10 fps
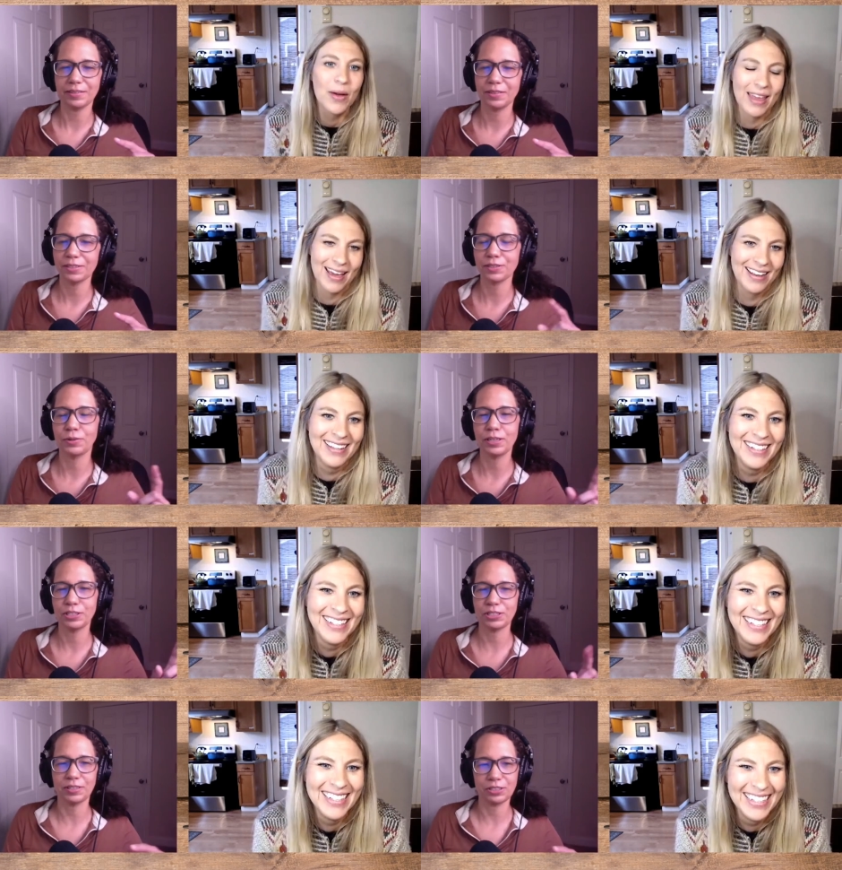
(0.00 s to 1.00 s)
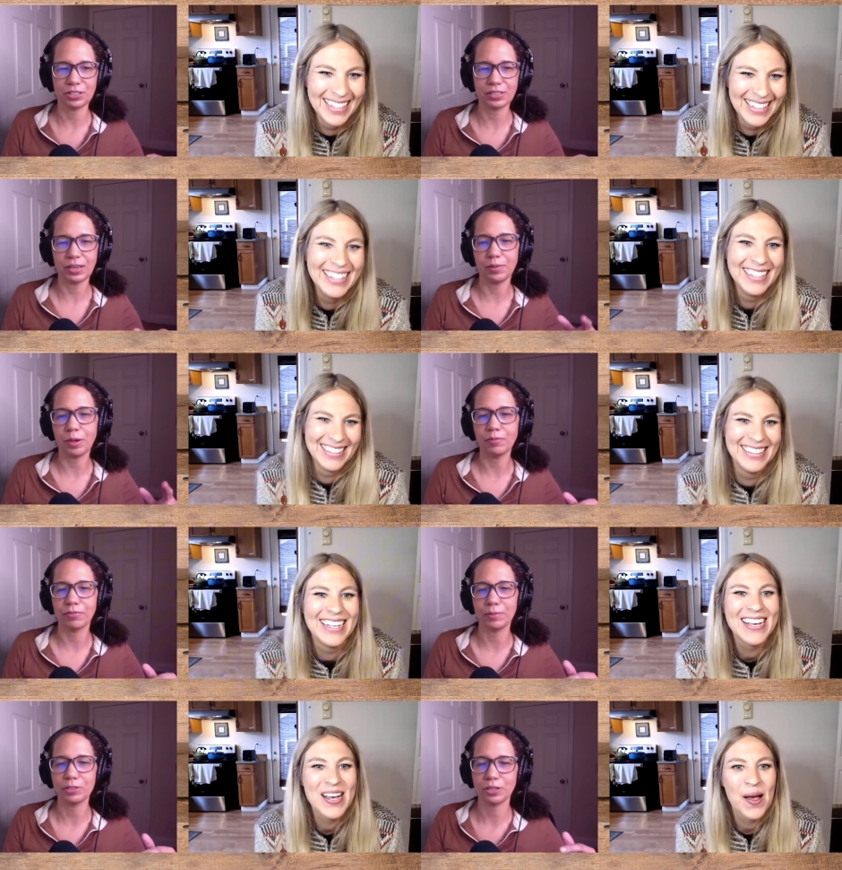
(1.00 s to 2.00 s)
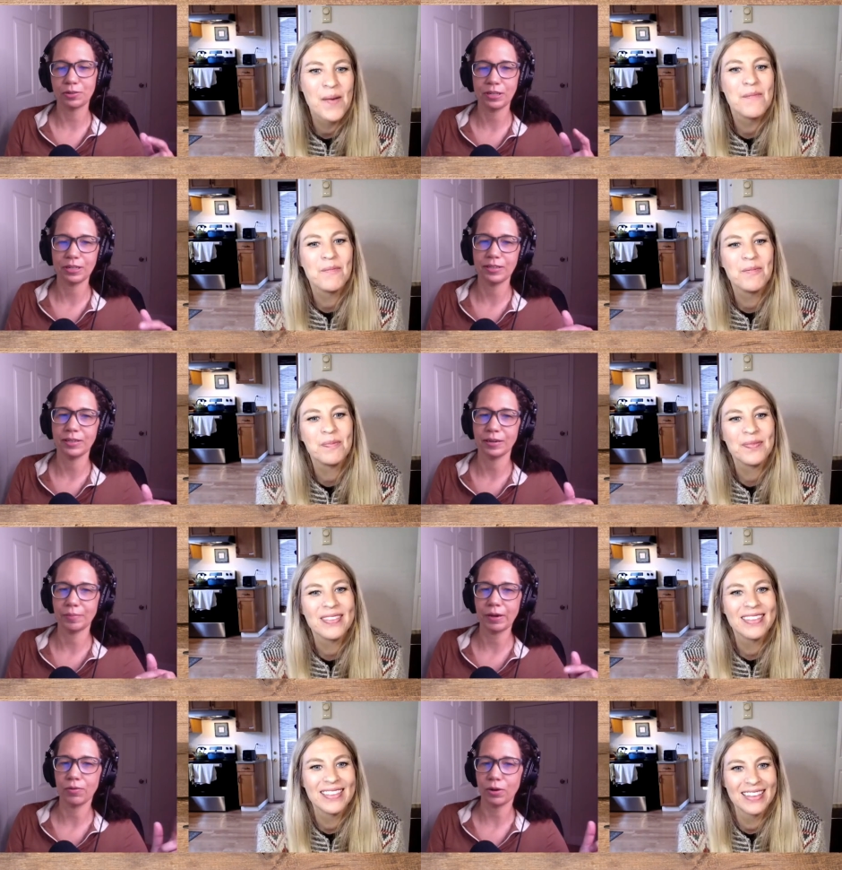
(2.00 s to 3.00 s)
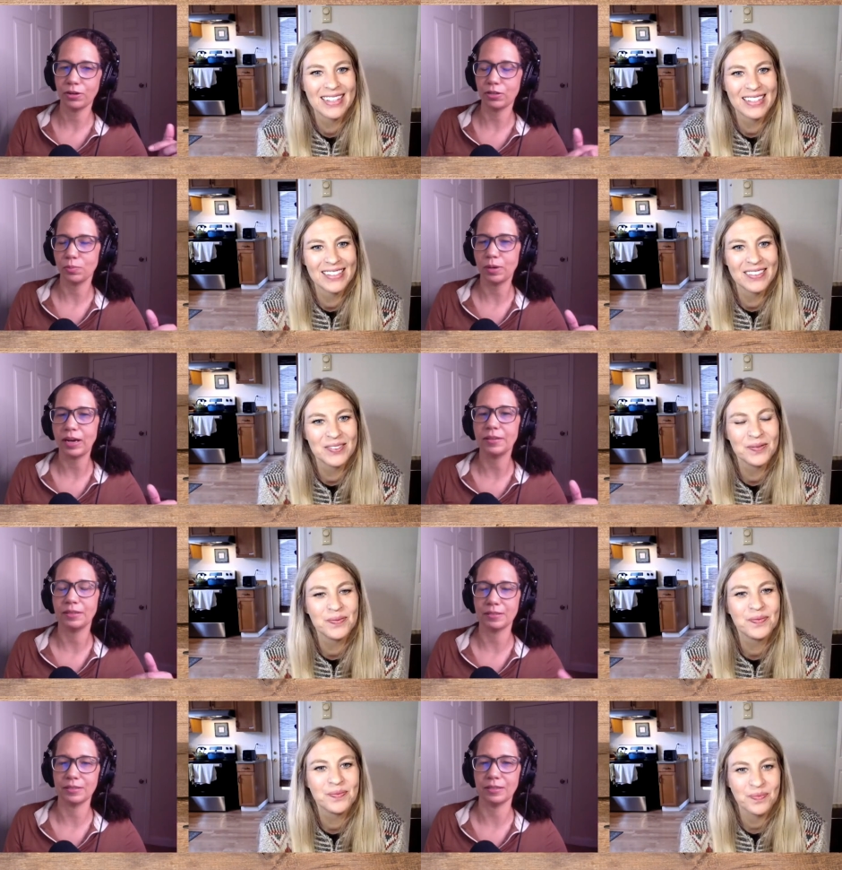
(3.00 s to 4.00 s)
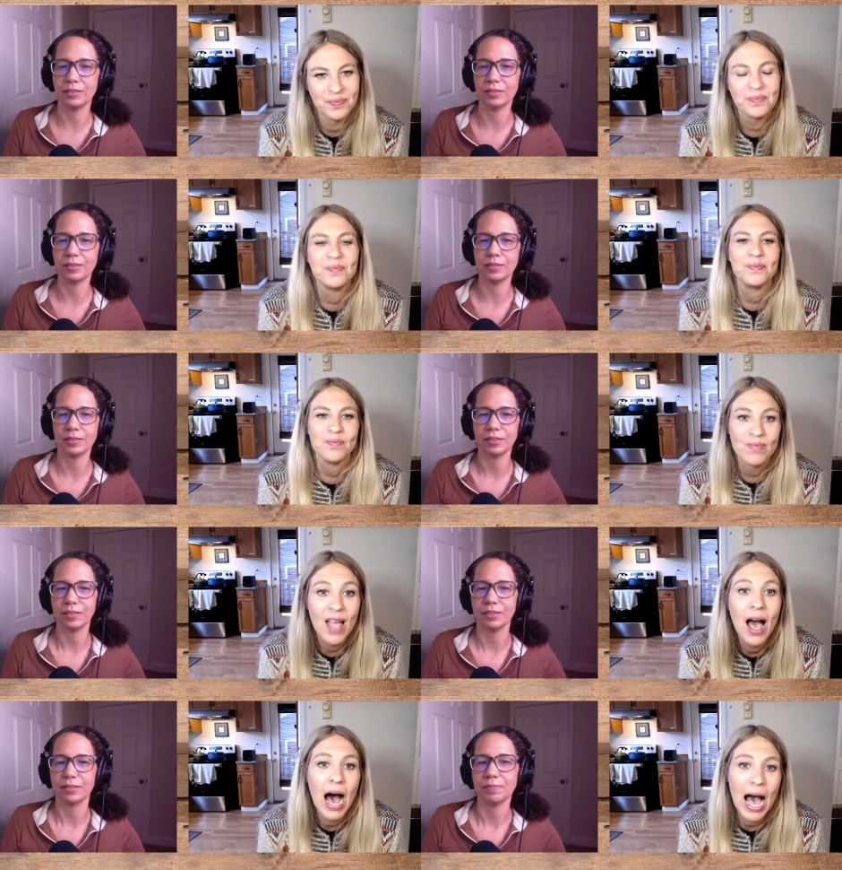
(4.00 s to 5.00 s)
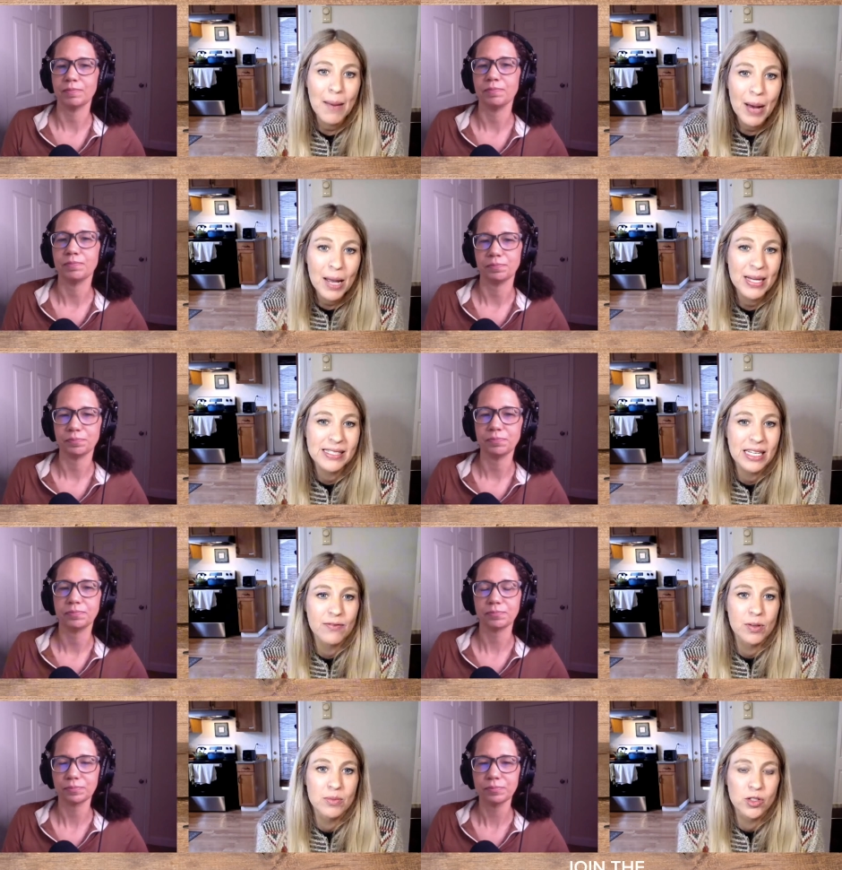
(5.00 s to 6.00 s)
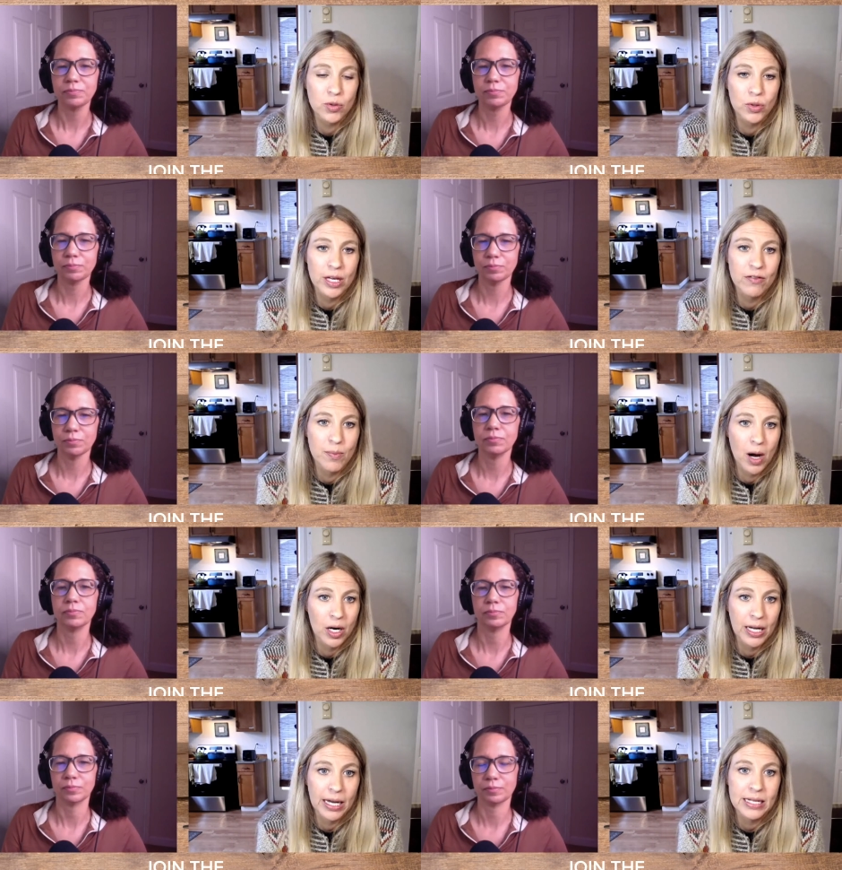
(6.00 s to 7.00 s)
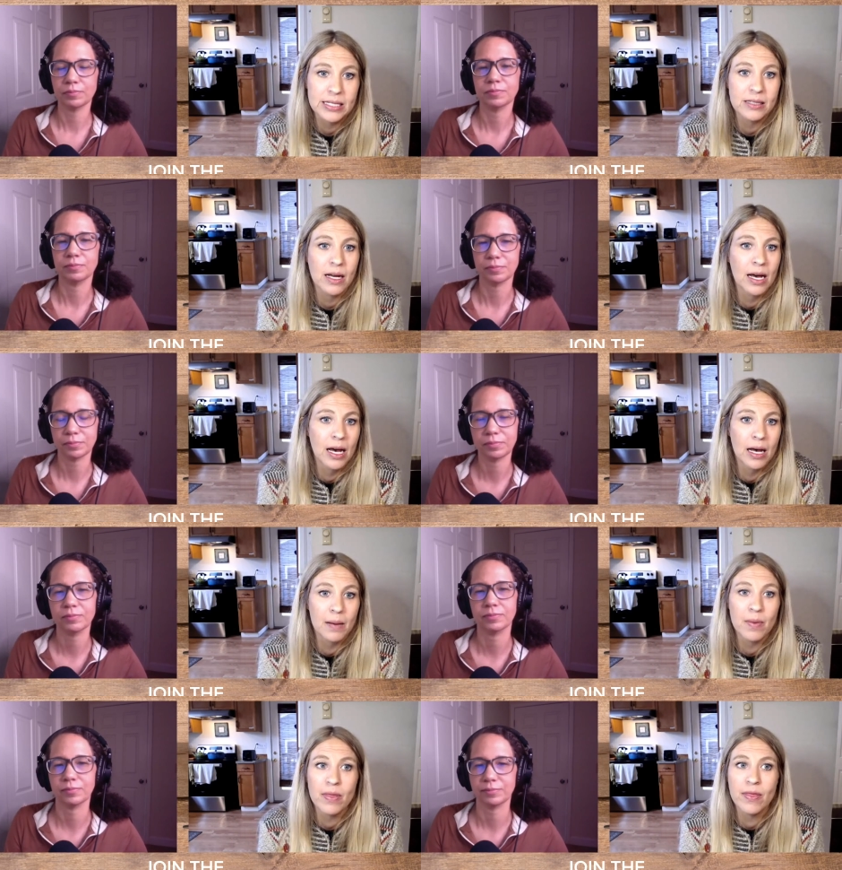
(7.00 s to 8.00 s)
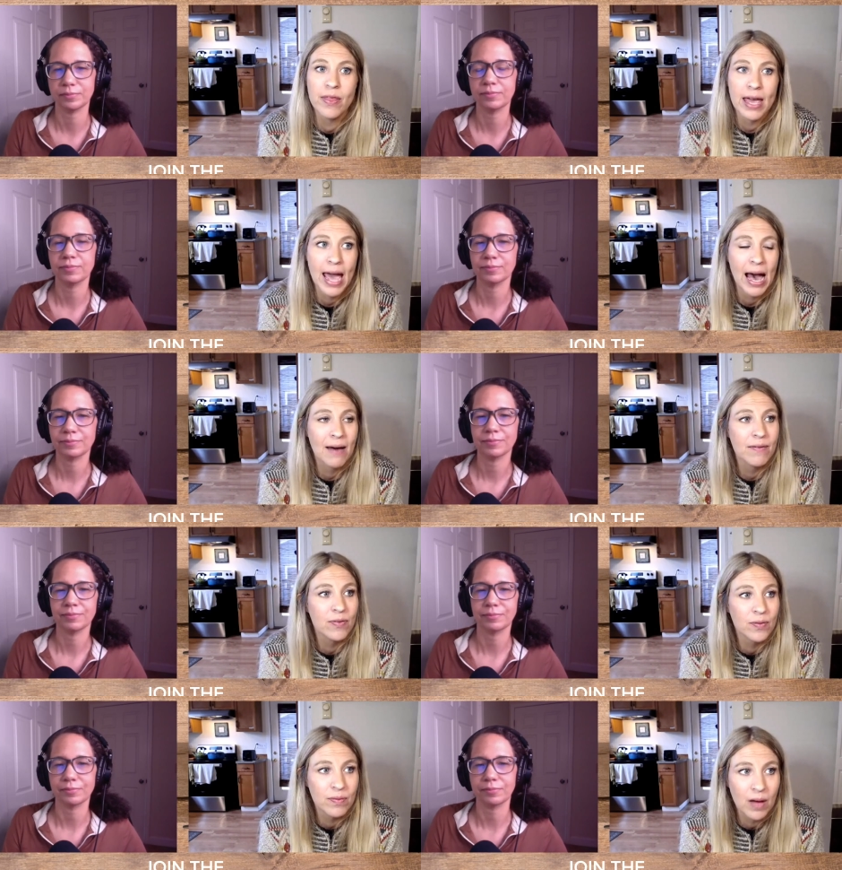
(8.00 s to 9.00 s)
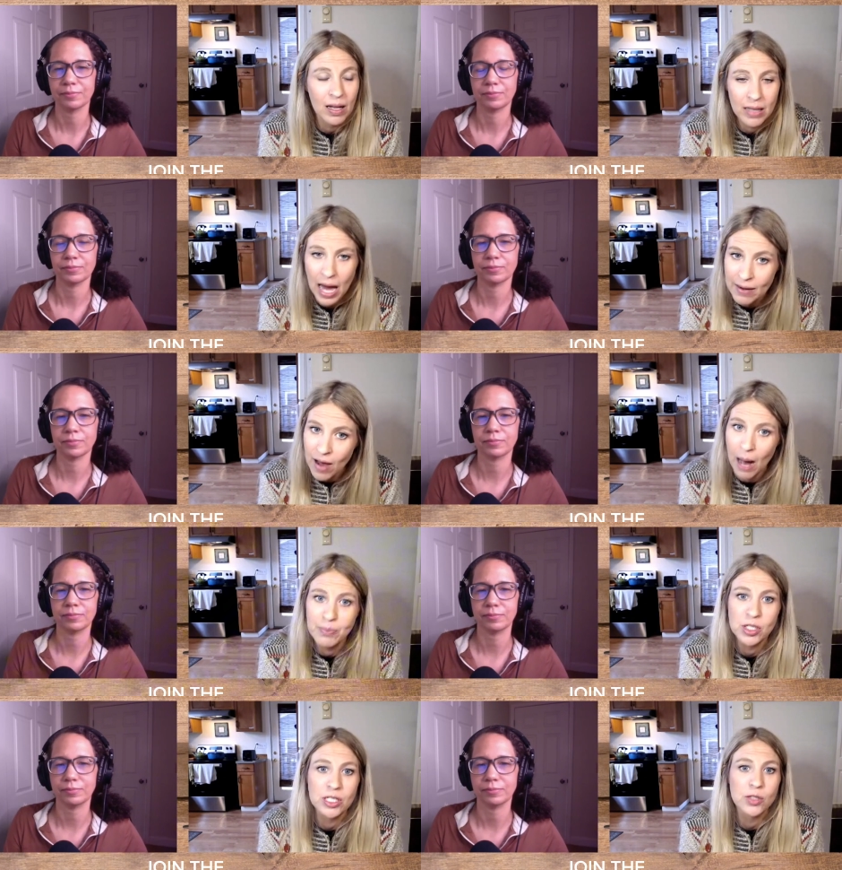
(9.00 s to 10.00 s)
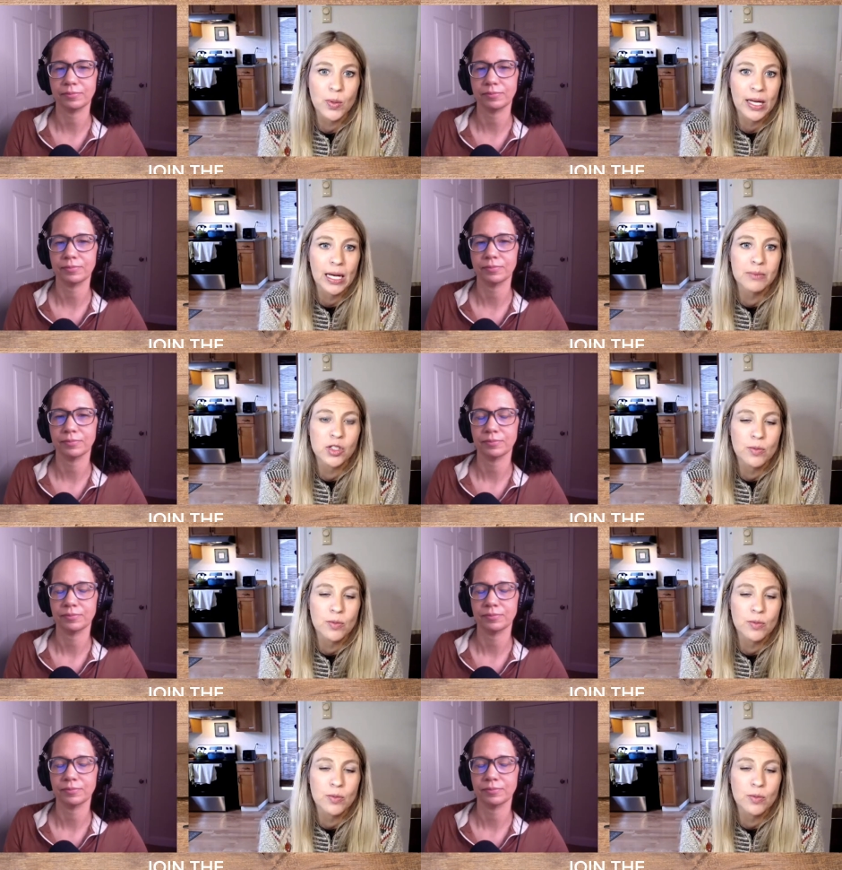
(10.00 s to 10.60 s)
Speaker 1: this question just came up from Joni about where do you buy these seeds?
Speaker 2: I buy my seed from True Leaf Market. Uh, they have a lot of options when it comes to